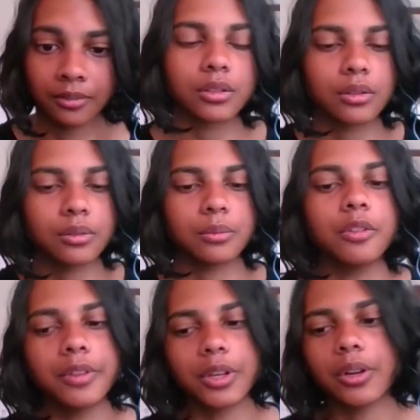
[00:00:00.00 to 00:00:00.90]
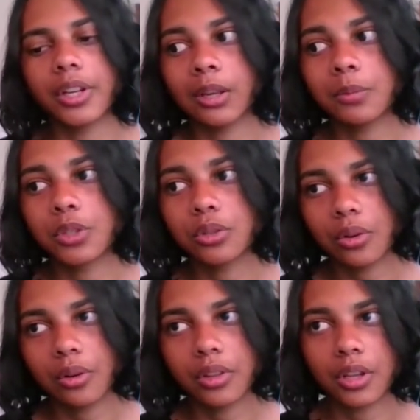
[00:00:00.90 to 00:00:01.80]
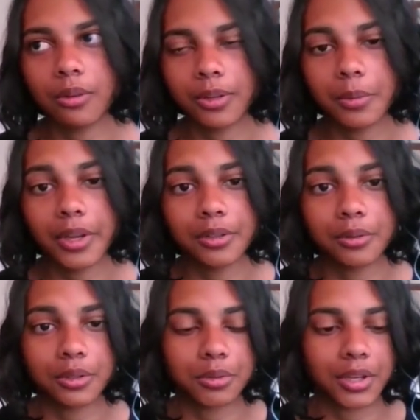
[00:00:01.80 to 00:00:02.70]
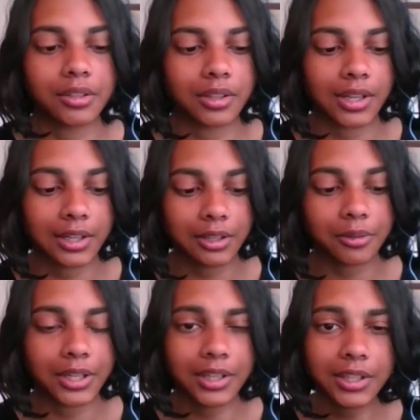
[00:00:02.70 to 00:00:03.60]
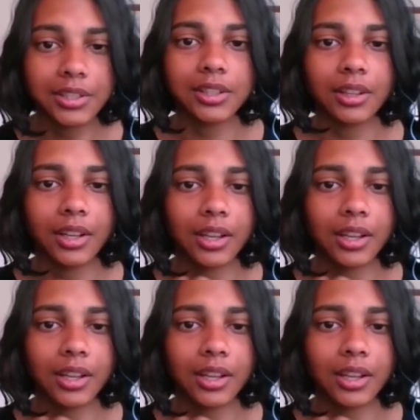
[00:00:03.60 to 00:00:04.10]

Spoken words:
So, moving on, I am sure that you want me to address the Hillary Clinton